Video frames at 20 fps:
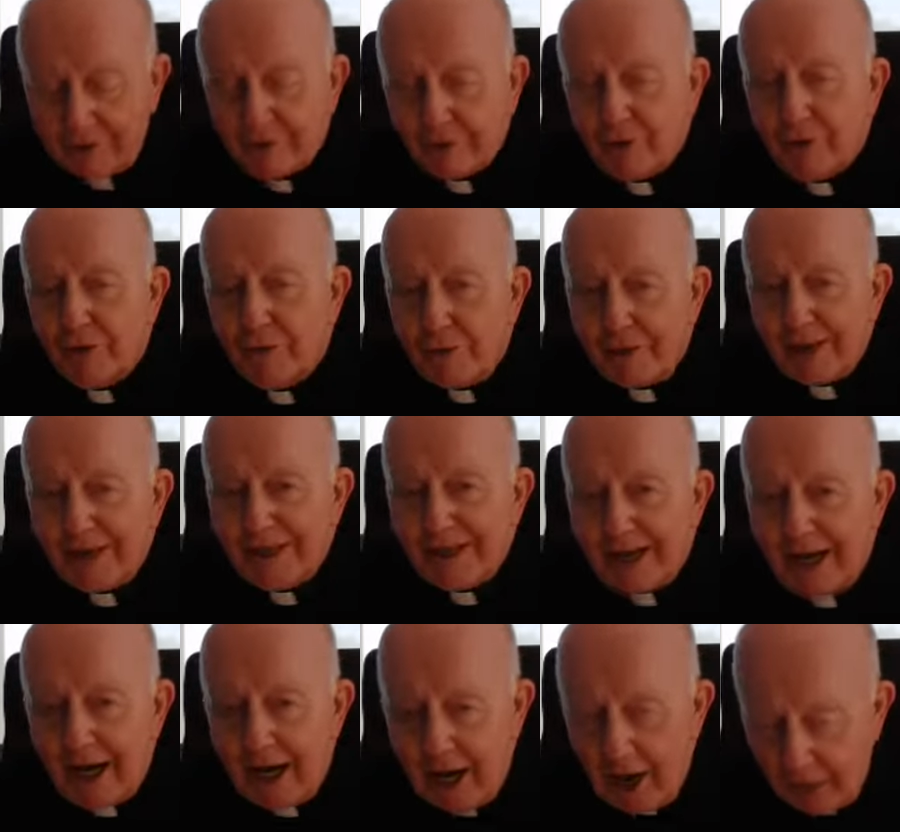for the
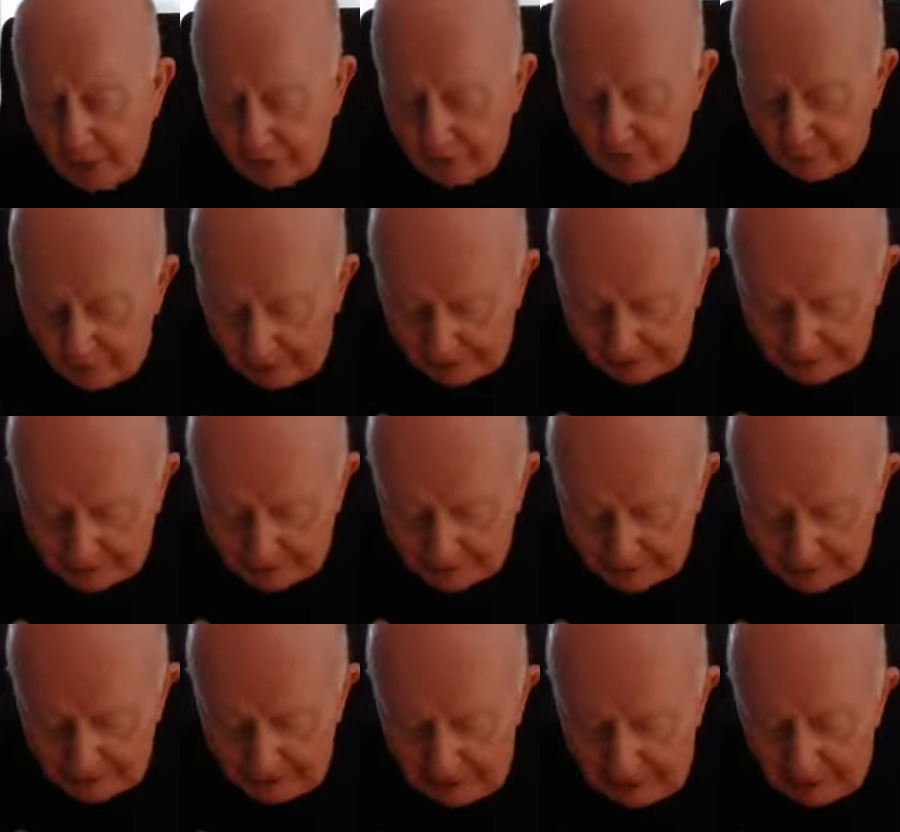many other
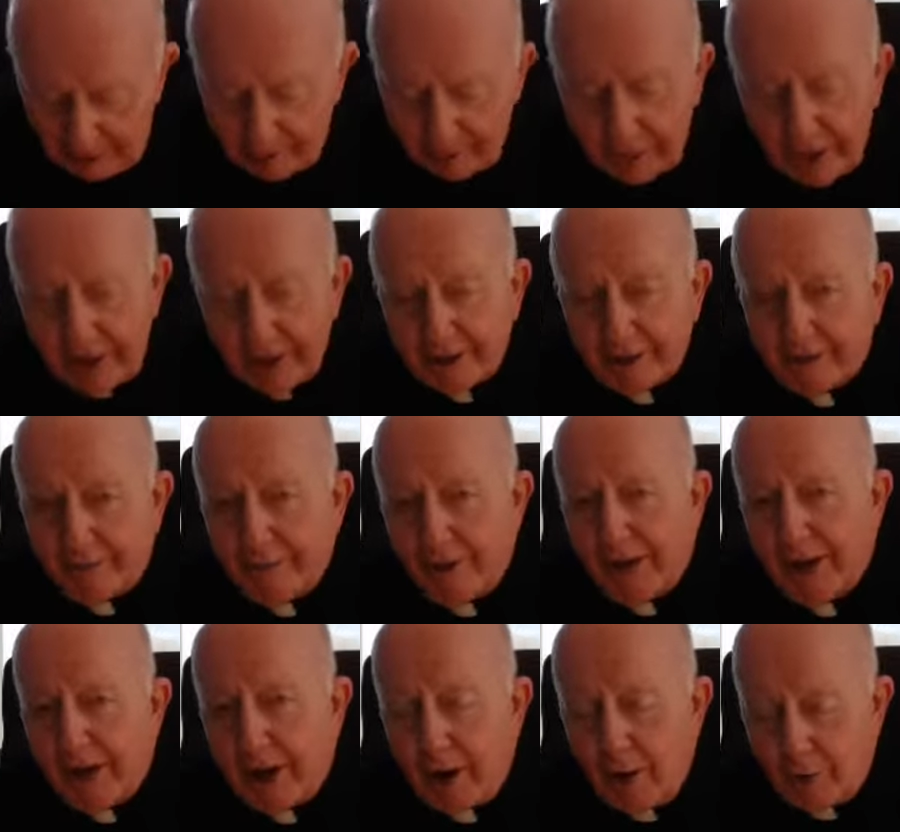rights outlined
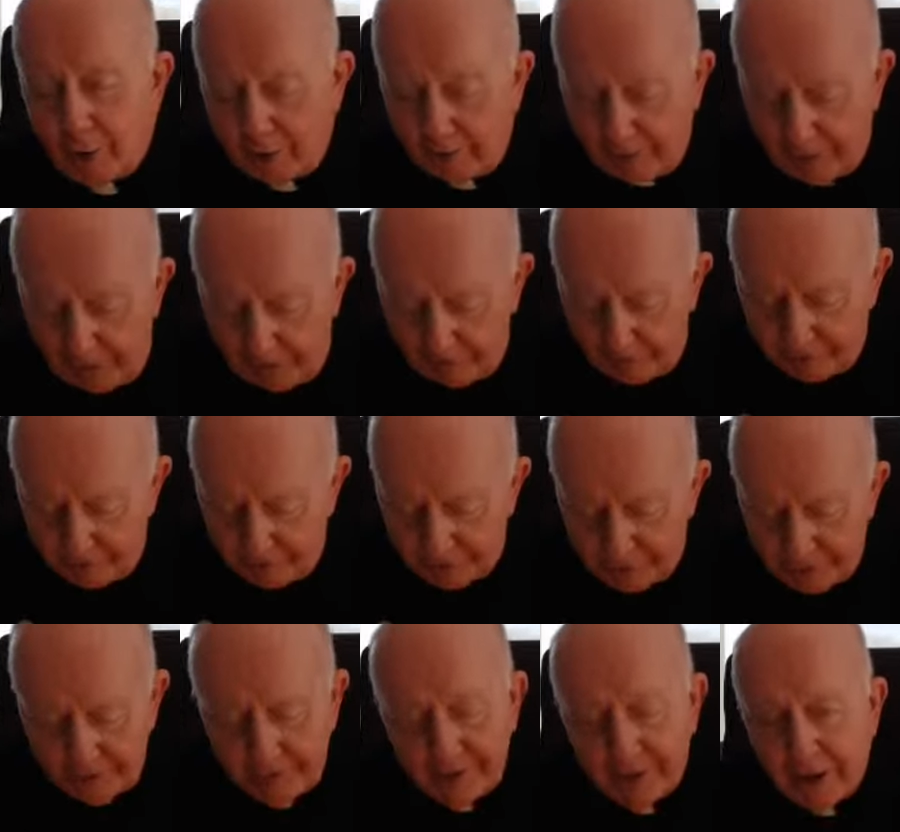by our
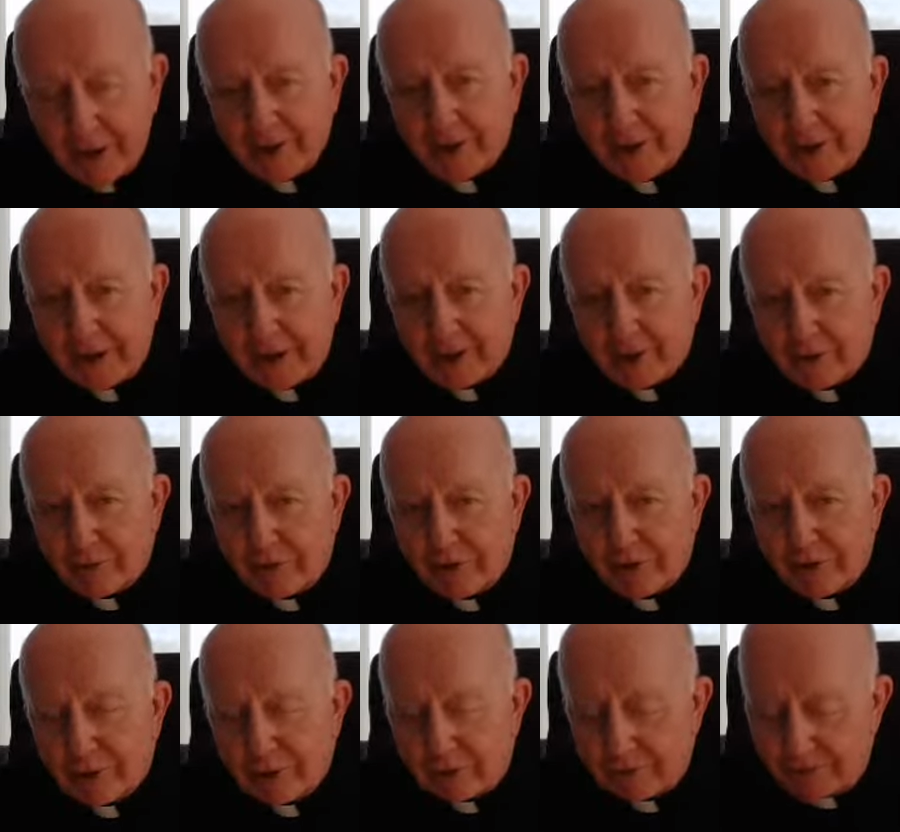founders in the
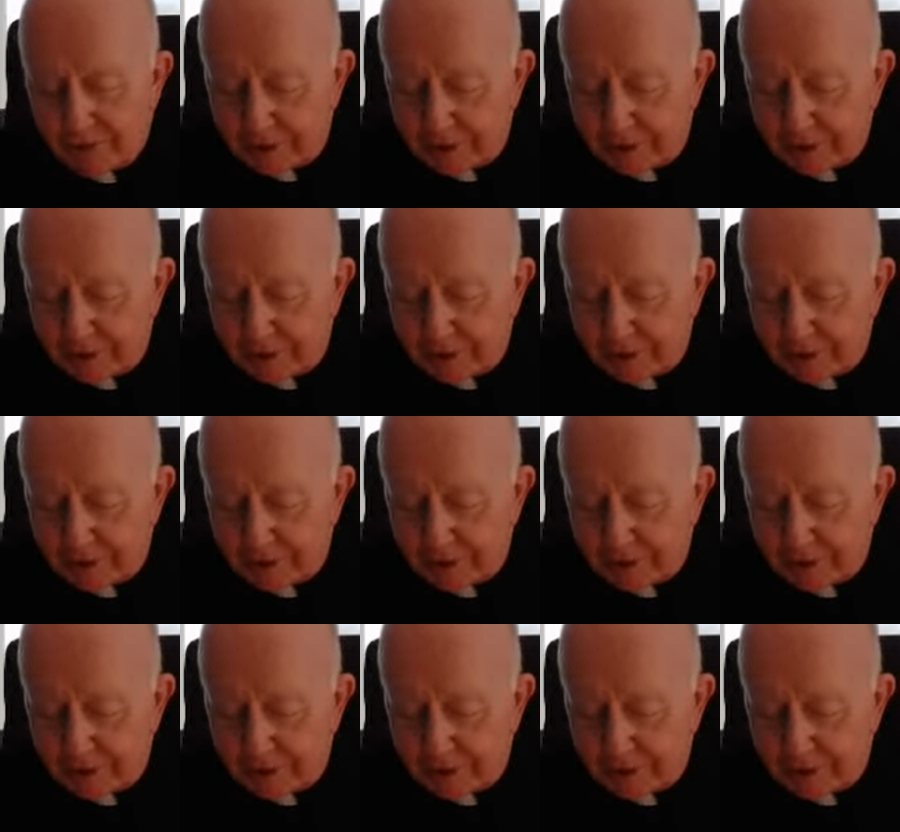Declaration of